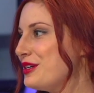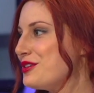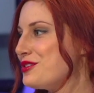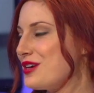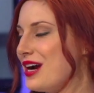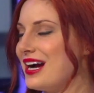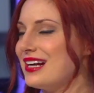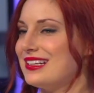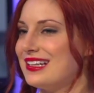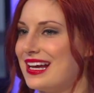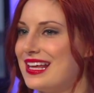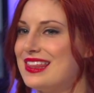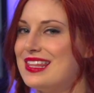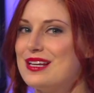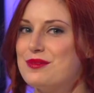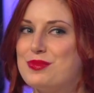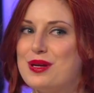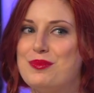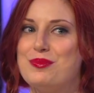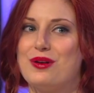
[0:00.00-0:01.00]
you're attracted. I
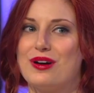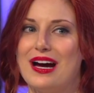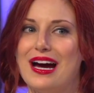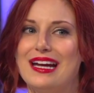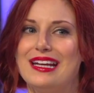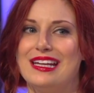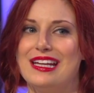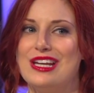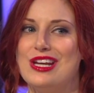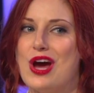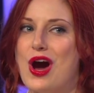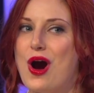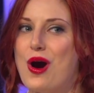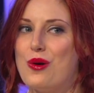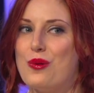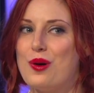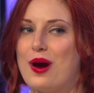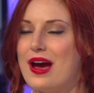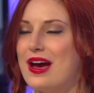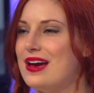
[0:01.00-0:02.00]
think people kind of
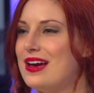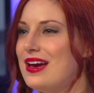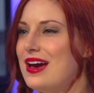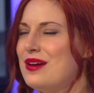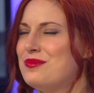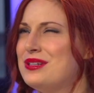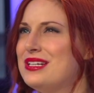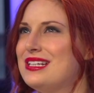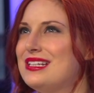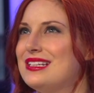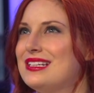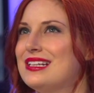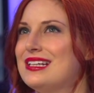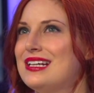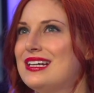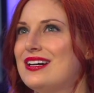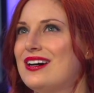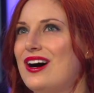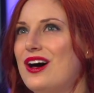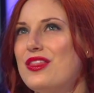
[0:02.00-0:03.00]
know. I, I, mean,
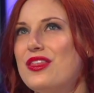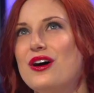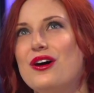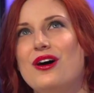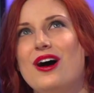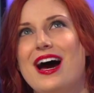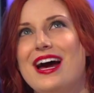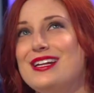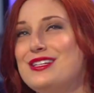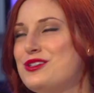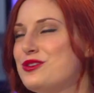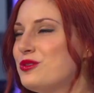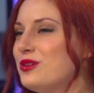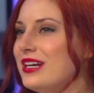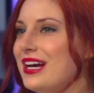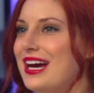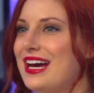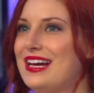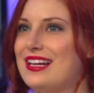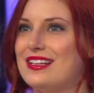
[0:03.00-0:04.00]
although I do
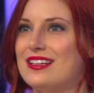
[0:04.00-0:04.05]
get...